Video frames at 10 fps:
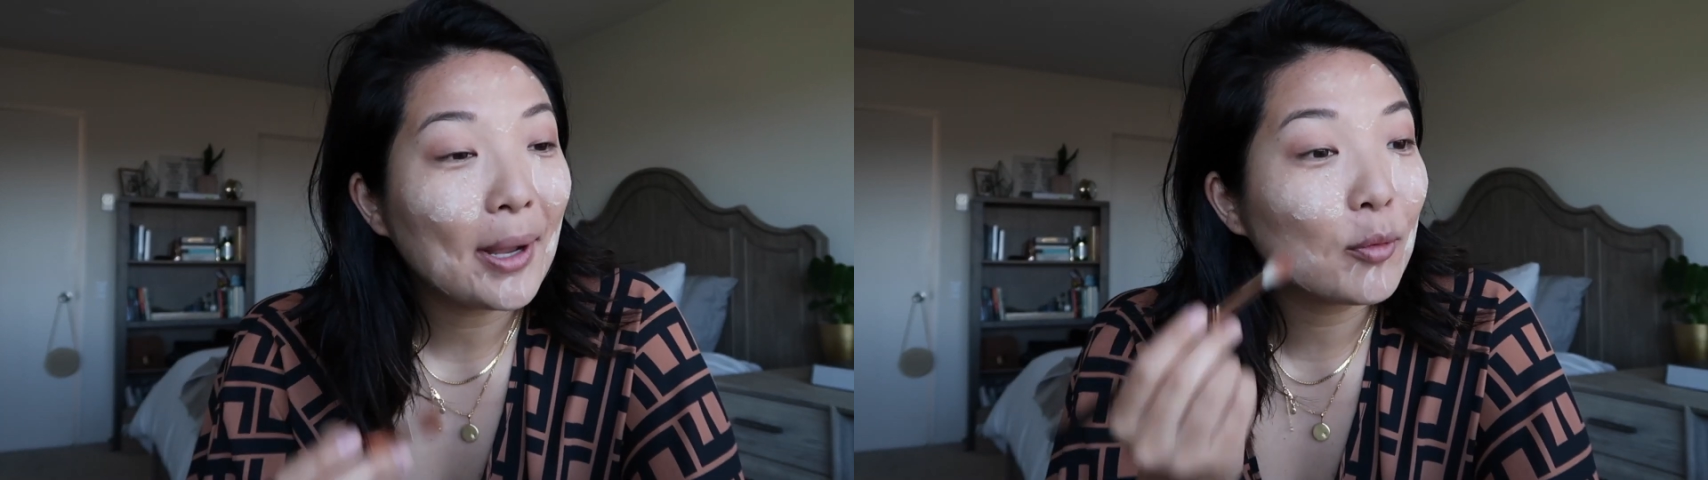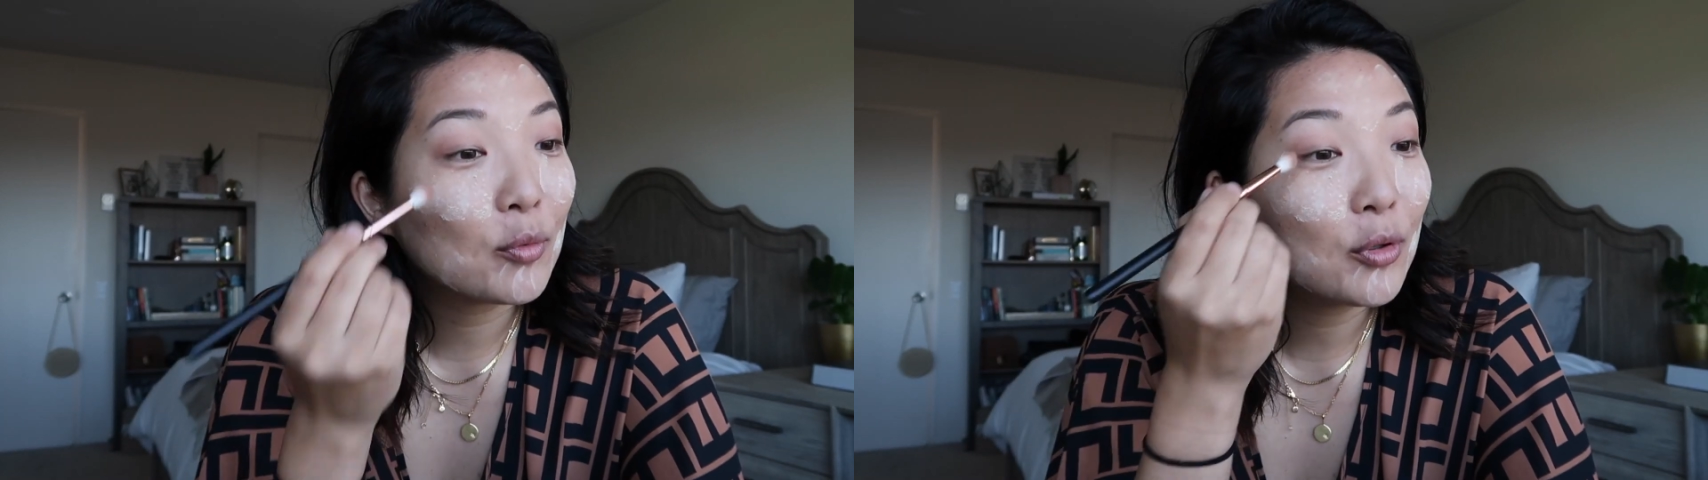
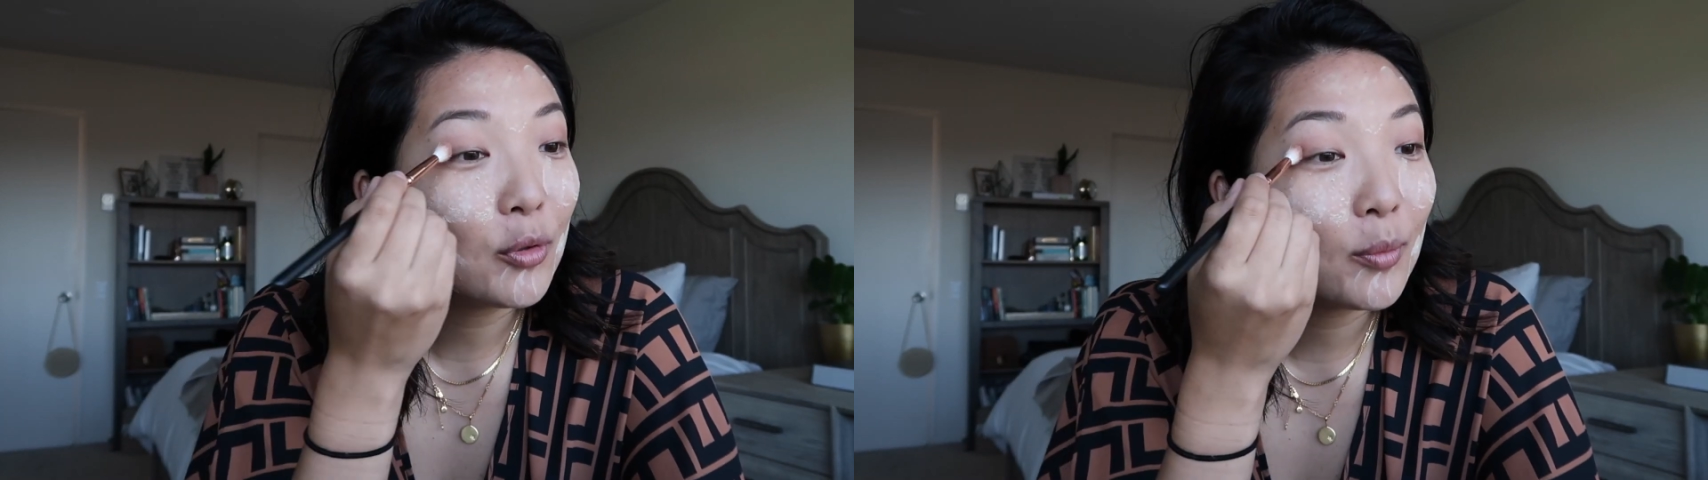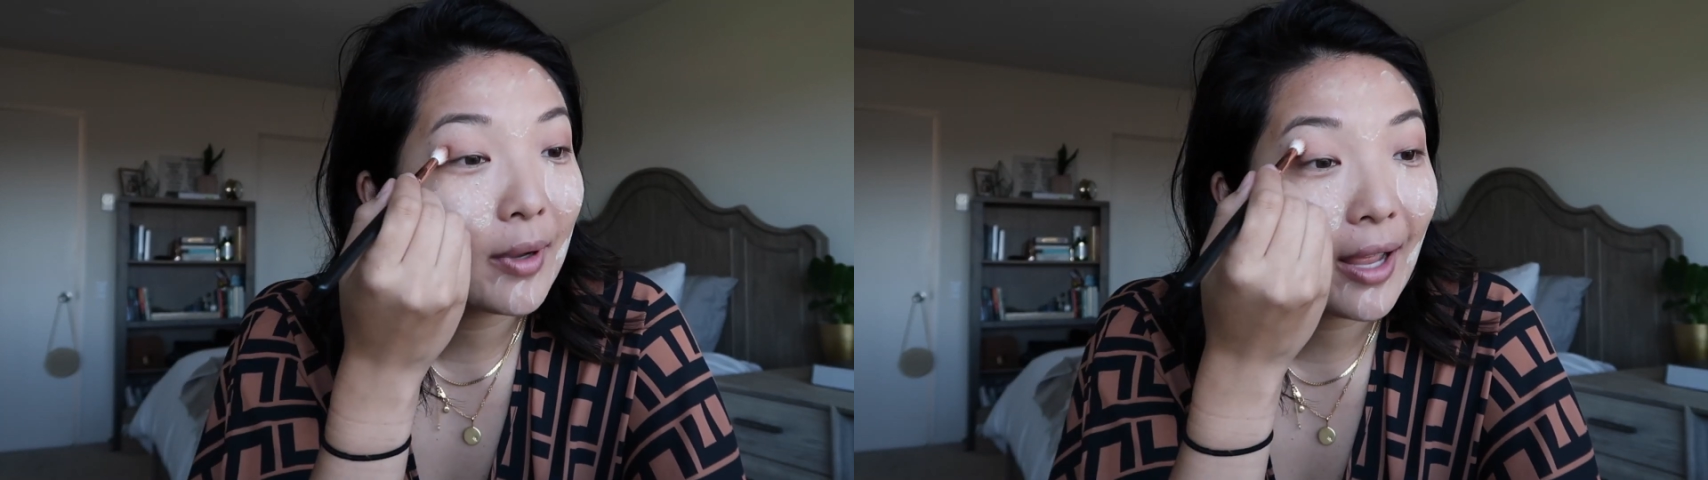my
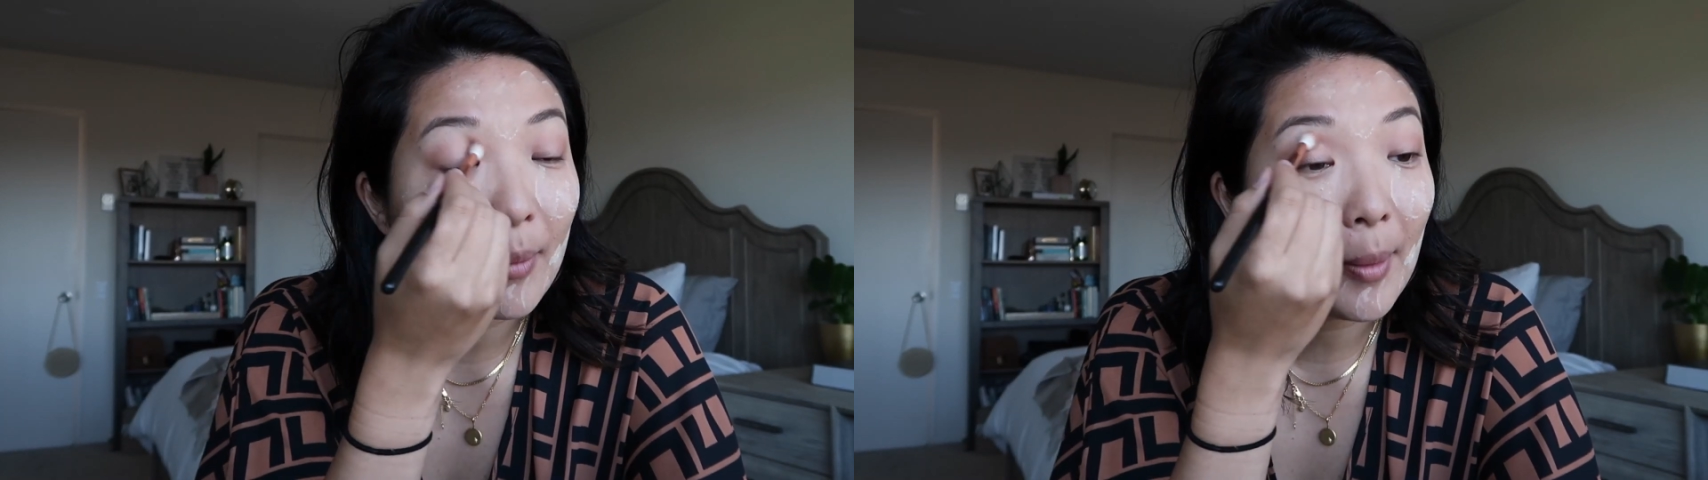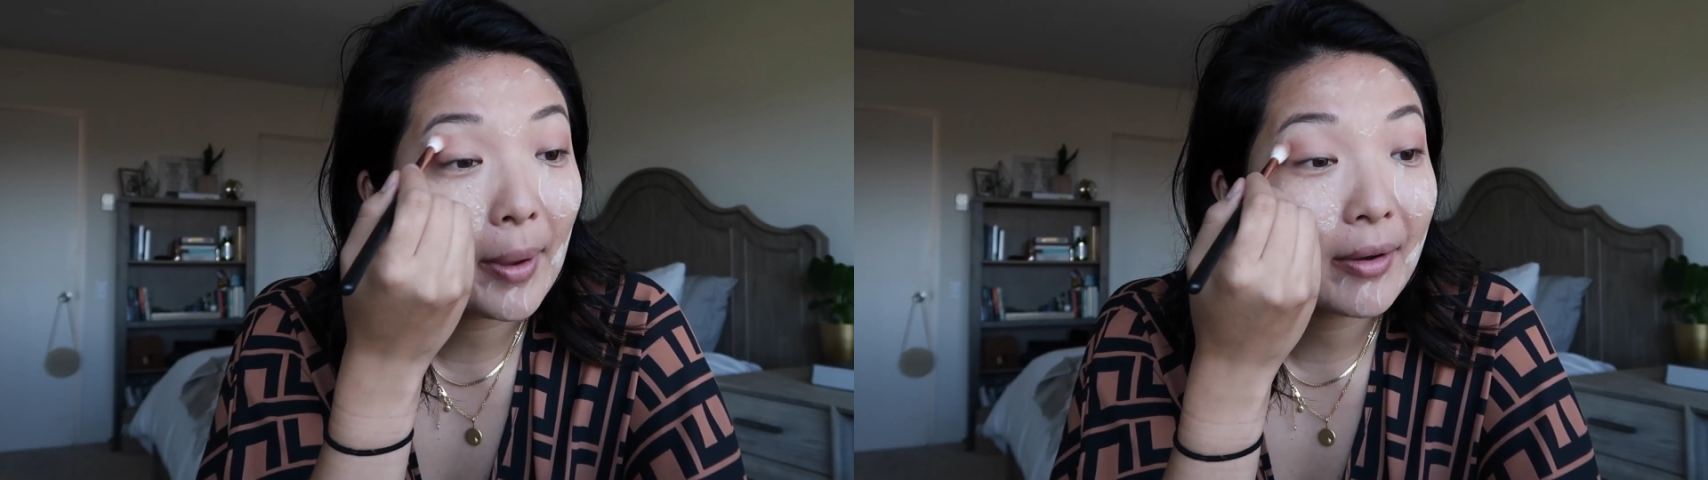room
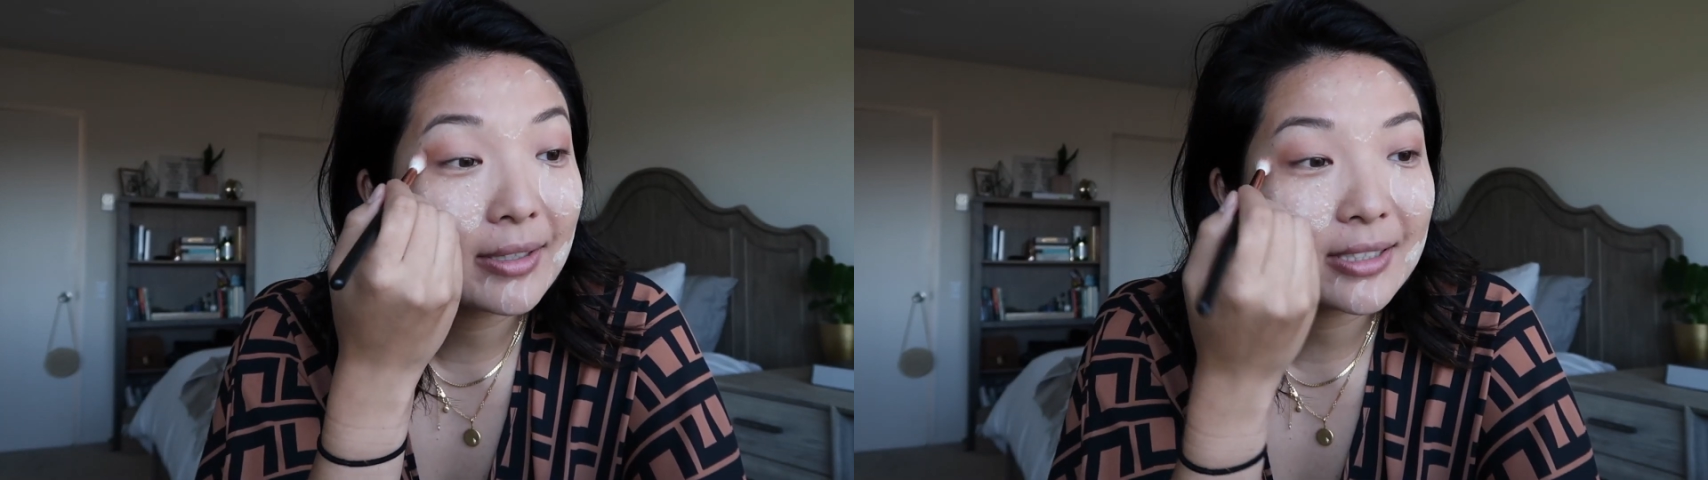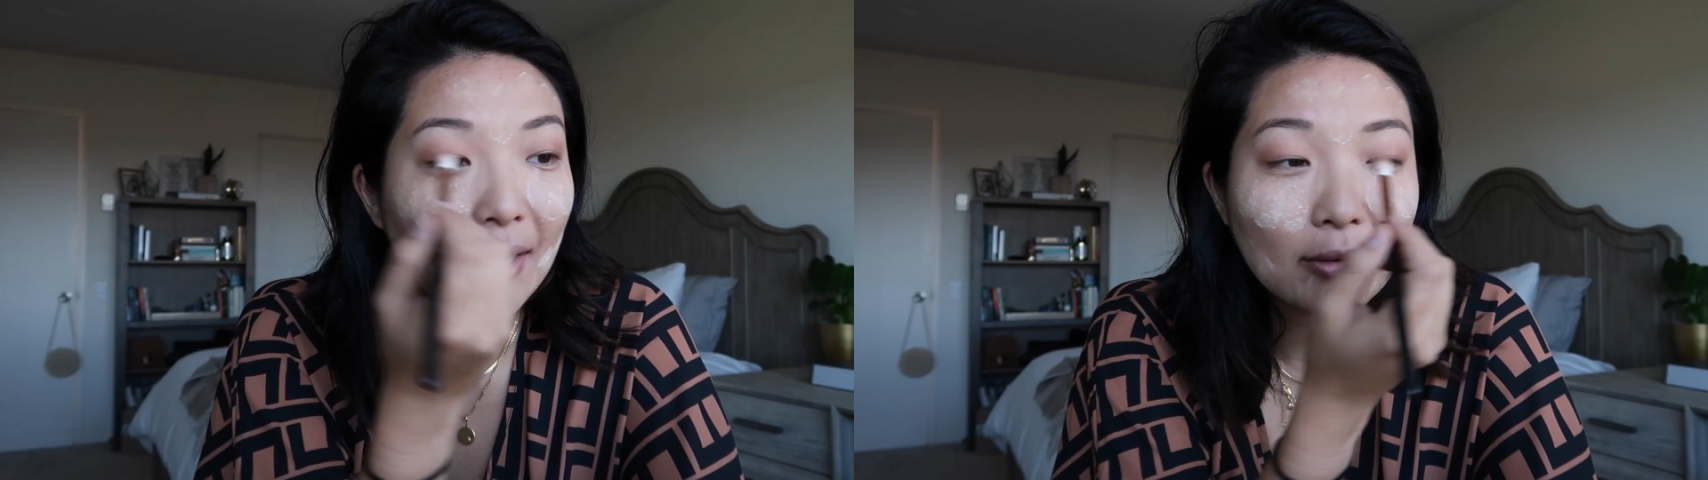in my
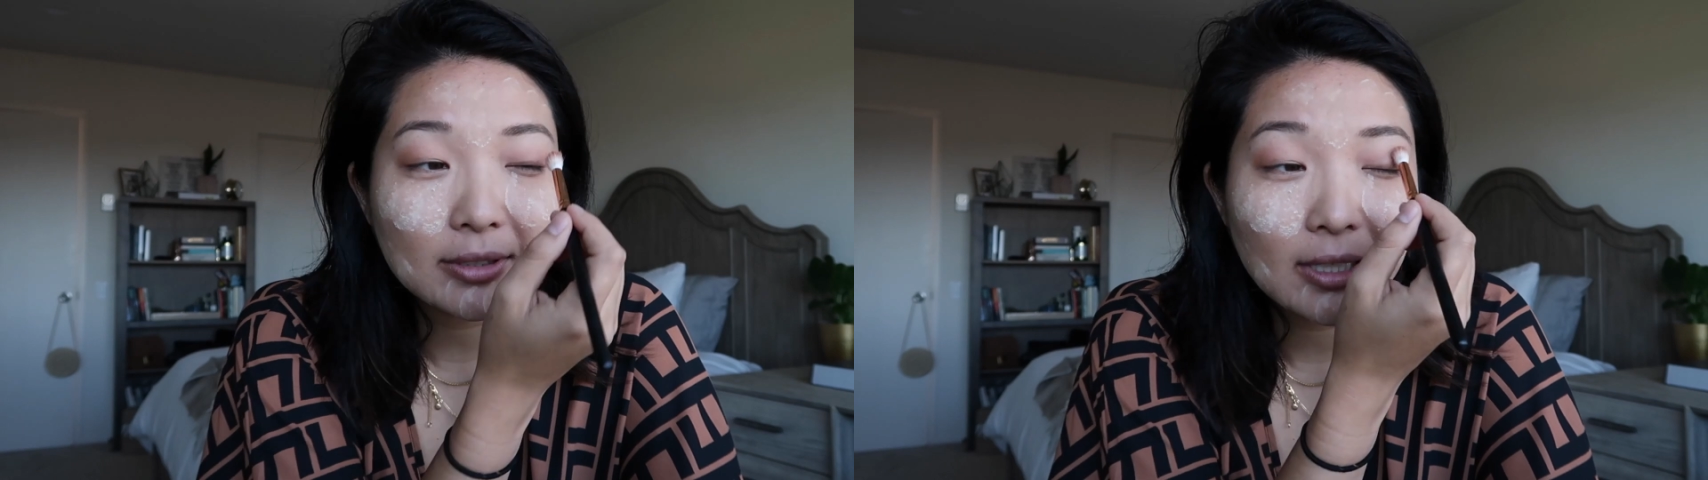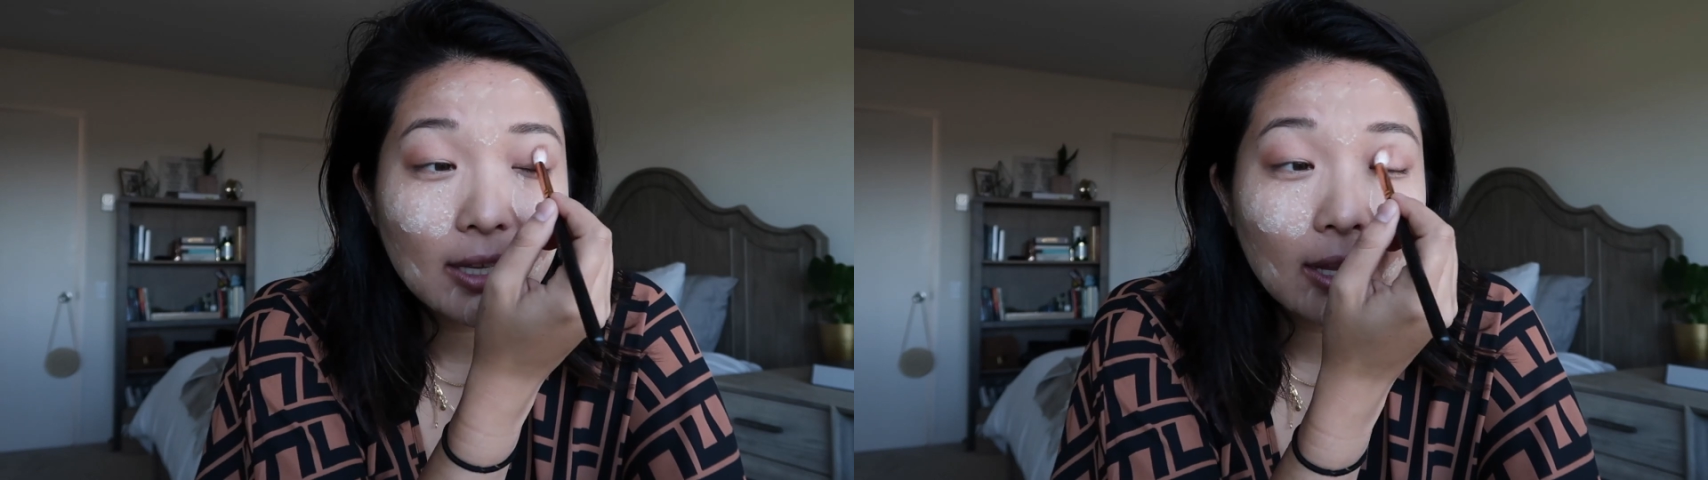parents' house